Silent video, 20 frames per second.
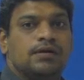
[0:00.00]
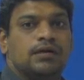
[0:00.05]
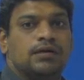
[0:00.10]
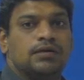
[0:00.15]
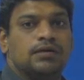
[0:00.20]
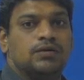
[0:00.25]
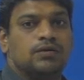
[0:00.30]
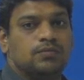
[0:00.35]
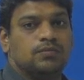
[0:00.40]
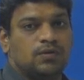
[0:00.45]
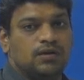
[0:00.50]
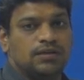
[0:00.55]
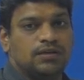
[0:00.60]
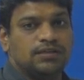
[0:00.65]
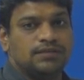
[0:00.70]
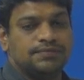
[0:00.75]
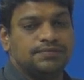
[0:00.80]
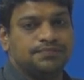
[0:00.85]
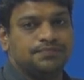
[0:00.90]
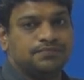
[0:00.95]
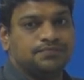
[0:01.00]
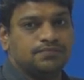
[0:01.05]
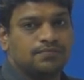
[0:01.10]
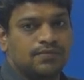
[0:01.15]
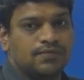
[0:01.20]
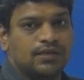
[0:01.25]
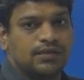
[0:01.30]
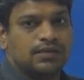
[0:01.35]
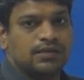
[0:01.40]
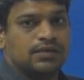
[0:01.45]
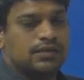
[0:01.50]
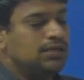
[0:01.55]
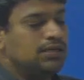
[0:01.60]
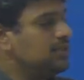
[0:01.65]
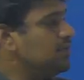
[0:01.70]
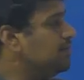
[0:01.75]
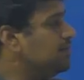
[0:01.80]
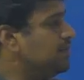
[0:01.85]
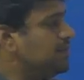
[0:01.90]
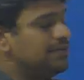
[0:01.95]
Good morning.
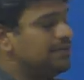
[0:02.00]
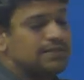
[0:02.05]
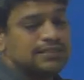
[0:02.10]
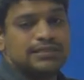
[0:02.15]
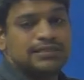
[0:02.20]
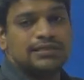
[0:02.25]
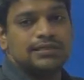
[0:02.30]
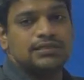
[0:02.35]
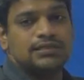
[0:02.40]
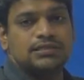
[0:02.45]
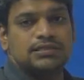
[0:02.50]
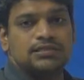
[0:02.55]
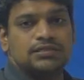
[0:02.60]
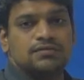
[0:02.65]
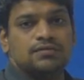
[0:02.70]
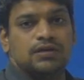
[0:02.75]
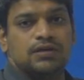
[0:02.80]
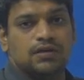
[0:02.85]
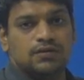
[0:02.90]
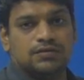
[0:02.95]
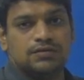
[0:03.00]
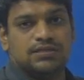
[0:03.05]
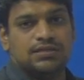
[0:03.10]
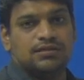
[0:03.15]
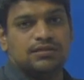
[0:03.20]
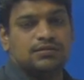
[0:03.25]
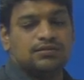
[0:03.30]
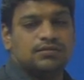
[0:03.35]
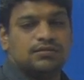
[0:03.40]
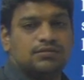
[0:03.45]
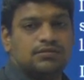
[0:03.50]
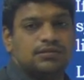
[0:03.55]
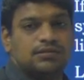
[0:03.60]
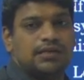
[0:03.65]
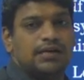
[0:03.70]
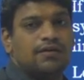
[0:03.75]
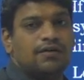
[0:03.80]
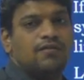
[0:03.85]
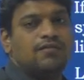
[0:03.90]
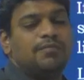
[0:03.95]
In the previous class, we have seen the
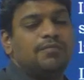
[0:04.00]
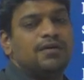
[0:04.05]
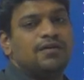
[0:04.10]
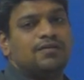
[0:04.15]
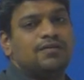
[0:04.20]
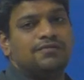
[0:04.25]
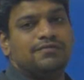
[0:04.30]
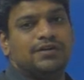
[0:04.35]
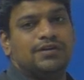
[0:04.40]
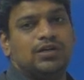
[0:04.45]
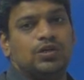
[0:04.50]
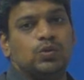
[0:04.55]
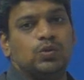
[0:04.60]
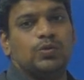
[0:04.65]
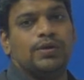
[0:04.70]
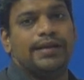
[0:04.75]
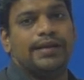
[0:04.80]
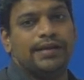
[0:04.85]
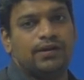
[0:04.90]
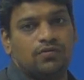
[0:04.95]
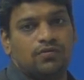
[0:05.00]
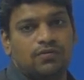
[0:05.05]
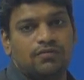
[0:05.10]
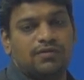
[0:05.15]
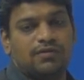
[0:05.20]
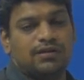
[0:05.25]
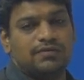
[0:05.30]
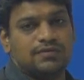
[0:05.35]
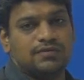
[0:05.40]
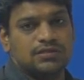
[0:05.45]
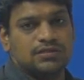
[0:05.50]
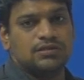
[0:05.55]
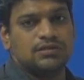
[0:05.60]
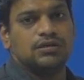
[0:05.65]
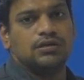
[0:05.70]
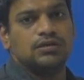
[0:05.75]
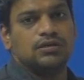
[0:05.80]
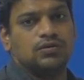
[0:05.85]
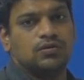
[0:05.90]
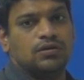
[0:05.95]
development of a two-area low frequency
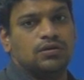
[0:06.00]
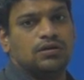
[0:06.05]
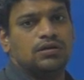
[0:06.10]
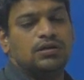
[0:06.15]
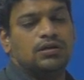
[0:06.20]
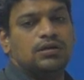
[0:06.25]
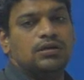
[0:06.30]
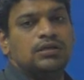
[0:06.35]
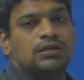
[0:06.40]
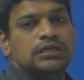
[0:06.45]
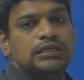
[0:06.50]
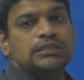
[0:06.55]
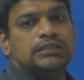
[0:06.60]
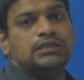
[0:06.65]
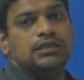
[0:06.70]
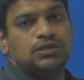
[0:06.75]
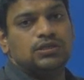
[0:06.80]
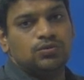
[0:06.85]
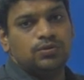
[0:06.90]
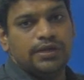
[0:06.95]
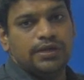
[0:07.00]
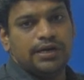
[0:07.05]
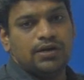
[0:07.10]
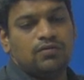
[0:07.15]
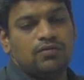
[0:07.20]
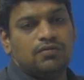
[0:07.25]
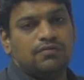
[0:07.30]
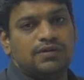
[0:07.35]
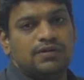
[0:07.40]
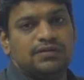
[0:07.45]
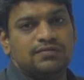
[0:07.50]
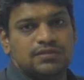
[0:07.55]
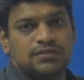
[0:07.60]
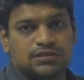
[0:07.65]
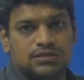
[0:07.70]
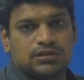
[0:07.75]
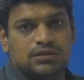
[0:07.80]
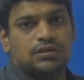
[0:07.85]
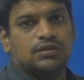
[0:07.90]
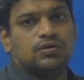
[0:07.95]
control. In the two-area low
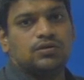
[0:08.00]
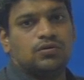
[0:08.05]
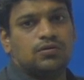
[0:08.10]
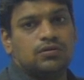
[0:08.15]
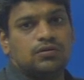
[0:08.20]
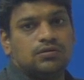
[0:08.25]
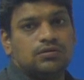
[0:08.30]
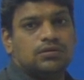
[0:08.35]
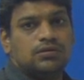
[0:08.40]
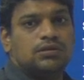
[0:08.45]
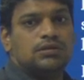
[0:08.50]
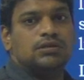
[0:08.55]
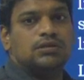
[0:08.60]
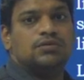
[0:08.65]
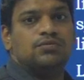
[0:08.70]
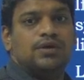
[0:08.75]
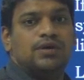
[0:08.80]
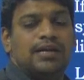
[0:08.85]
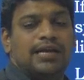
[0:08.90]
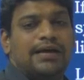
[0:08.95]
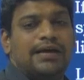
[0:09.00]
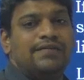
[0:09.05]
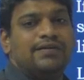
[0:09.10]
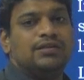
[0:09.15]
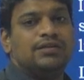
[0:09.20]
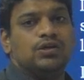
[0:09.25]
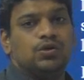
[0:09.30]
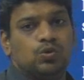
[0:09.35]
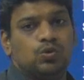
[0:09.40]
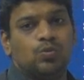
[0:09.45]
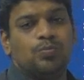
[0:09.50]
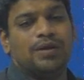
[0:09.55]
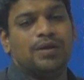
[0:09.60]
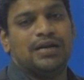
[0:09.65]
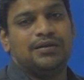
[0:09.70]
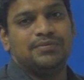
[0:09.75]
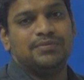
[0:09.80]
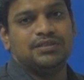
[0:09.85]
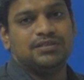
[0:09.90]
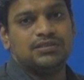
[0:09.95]
frequency control, we are having the two
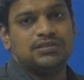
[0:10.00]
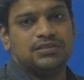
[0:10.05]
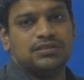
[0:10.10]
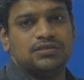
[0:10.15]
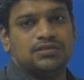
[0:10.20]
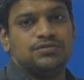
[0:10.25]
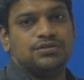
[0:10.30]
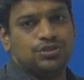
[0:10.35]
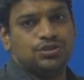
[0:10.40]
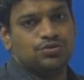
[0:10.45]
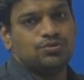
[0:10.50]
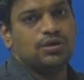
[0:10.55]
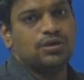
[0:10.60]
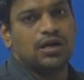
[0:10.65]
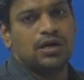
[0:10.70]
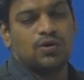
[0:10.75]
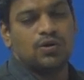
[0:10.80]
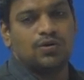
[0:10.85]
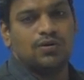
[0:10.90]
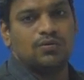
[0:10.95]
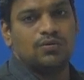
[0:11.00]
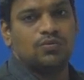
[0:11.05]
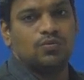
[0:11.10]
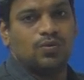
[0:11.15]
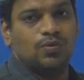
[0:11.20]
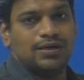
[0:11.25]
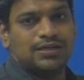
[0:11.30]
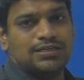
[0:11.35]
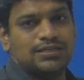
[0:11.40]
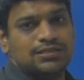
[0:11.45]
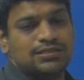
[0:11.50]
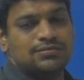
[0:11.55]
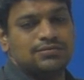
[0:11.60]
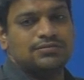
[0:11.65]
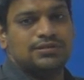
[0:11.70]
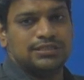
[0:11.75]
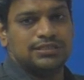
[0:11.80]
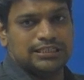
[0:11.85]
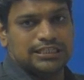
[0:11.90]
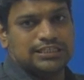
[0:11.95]
parameters we need to control. One is
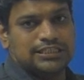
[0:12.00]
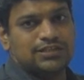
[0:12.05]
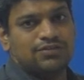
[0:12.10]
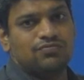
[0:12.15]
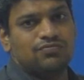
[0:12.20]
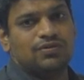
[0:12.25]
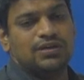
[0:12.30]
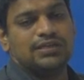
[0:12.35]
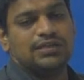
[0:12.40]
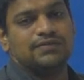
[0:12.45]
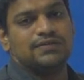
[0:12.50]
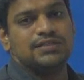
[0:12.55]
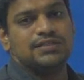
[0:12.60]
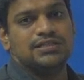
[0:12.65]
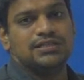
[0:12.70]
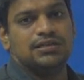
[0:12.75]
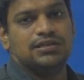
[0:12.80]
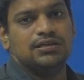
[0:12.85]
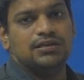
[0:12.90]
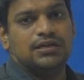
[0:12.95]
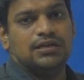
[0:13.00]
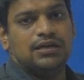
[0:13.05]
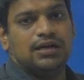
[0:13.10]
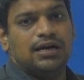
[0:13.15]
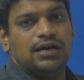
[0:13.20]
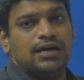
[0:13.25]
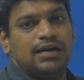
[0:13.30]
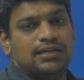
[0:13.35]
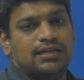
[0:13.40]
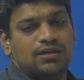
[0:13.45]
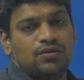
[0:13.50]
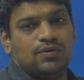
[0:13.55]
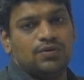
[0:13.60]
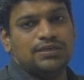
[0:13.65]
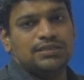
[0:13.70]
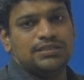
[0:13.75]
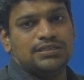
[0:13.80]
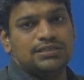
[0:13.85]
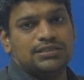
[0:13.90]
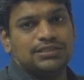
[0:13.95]
the change in frequency, another
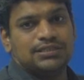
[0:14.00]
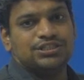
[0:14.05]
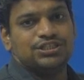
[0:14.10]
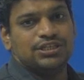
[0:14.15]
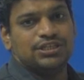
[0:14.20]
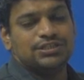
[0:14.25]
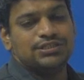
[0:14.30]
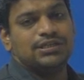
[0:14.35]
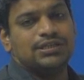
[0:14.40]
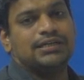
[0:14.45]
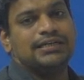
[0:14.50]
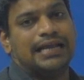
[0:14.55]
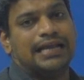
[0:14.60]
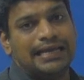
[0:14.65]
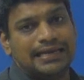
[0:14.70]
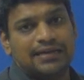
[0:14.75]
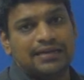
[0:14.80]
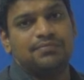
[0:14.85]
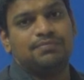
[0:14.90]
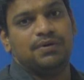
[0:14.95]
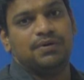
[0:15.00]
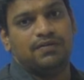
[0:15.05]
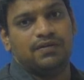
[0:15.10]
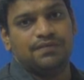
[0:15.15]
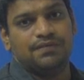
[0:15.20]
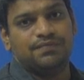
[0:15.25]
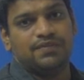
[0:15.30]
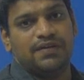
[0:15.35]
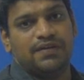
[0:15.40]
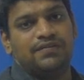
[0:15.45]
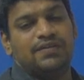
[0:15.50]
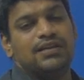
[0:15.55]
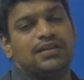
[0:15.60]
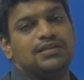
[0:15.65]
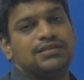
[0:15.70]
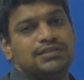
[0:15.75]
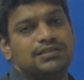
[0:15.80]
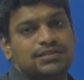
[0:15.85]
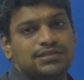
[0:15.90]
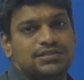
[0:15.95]
one is the change in time and power. If there
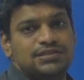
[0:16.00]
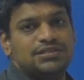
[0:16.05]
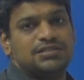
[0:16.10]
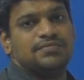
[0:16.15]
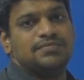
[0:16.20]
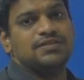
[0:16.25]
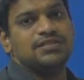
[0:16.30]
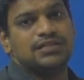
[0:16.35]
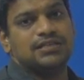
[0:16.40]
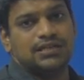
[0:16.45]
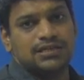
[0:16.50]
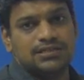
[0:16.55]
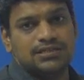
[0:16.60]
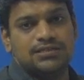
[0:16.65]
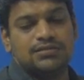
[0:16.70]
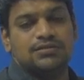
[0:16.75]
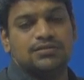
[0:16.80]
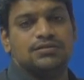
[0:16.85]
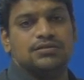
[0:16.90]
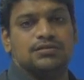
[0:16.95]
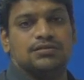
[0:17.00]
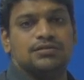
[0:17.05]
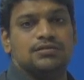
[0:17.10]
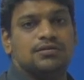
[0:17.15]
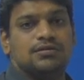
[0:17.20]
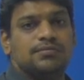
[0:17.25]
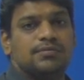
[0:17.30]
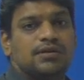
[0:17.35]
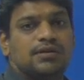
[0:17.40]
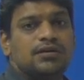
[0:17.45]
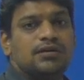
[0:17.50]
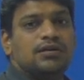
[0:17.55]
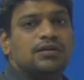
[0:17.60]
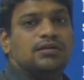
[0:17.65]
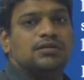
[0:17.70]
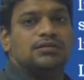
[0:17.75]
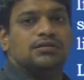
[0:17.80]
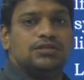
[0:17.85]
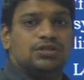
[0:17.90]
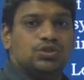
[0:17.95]
is any disturbance occurs in the system,
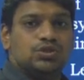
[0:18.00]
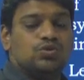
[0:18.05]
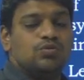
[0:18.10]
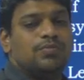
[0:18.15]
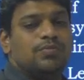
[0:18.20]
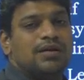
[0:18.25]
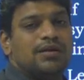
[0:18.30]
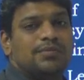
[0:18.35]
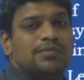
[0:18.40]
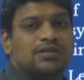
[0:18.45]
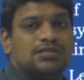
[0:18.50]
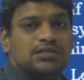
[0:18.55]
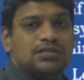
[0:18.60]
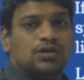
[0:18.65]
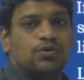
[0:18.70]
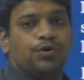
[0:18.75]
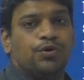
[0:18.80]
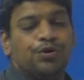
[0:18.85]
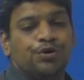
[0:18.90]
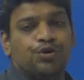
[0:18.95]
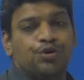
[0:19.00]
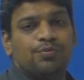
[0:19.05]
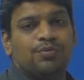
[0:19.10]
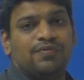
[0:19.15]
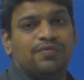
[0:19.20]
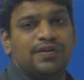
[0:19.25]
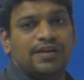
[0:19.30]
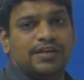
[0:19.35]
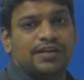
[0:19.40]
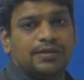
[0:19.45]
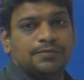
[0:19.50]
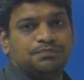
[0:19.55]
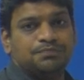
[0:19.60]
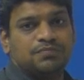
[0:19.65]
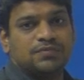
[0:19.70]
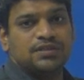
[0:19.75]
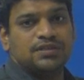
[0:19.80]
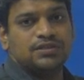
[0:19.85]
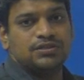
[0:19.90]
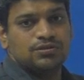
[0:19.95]
these two parameters are going to be varying.
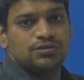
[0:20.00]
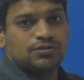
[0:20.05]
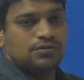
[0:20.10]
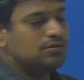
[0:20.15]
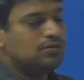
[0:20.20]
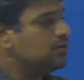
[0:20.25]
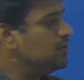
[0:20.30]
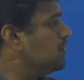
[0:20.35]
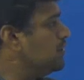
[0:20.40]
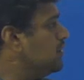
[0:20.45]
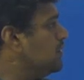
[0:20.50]
So,